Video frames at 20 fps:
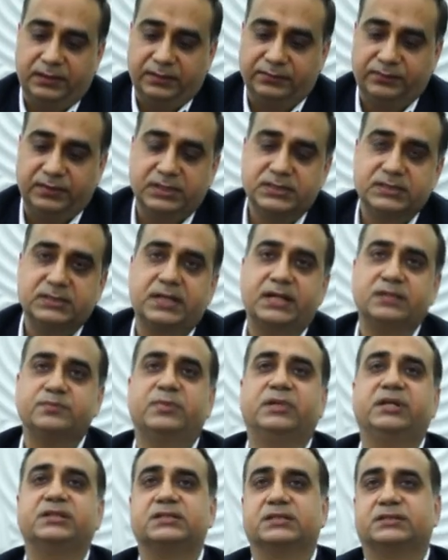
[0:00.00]
if this has
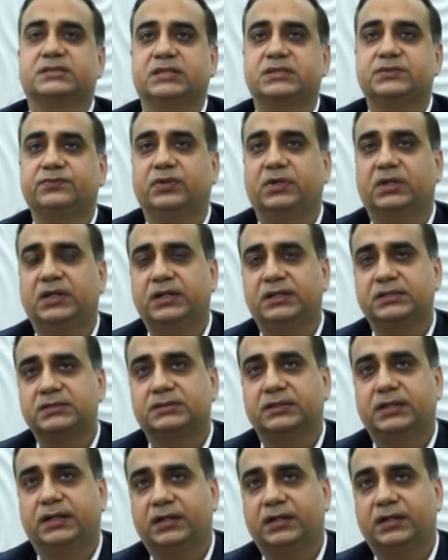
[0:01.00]
been a success for us